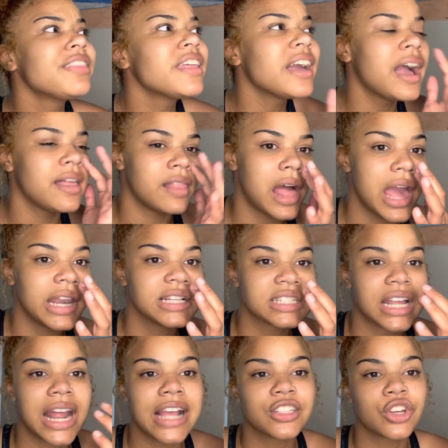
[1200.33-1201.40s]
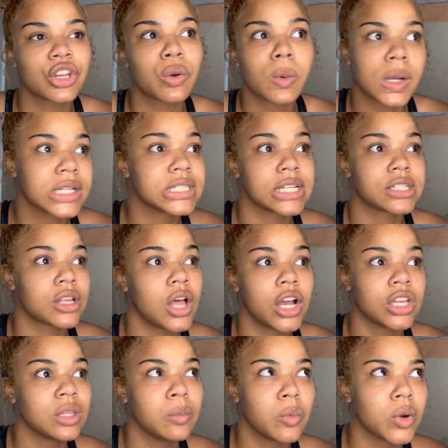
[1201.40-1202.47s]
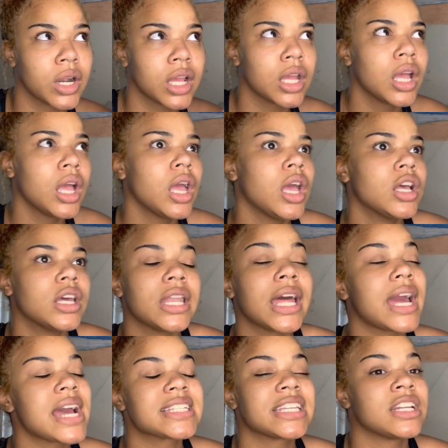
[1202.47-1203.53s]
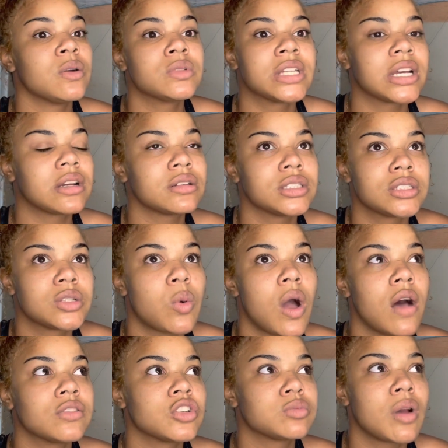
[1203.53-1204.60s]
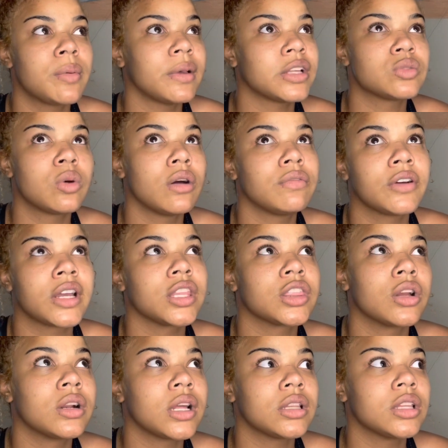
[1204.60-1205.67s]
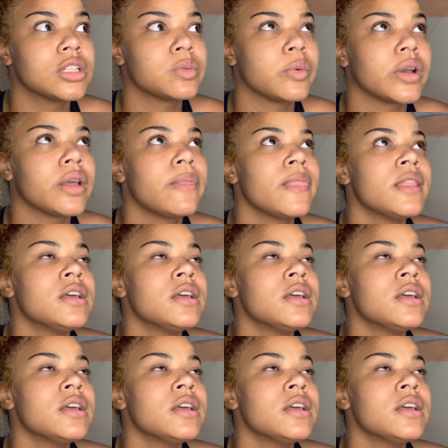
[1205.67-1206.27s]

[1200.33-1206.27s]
think I lied and said I had to go to work at 6 o'clock in the morning. And like I said, it was like 12, so it's probably like 12 fucking 30 at this point.